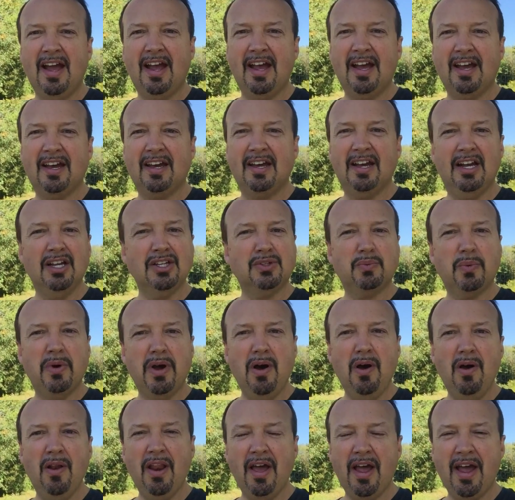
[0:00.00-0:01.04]
and as
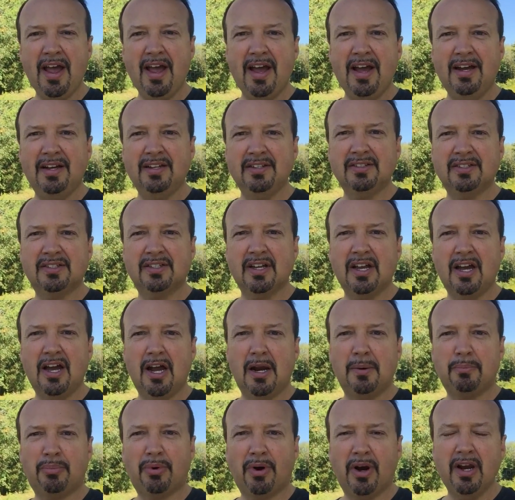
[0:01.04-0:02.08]
well as
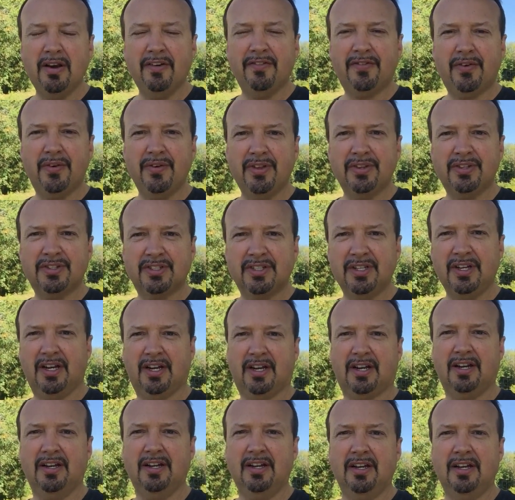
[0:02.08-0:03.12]
praying for the sick.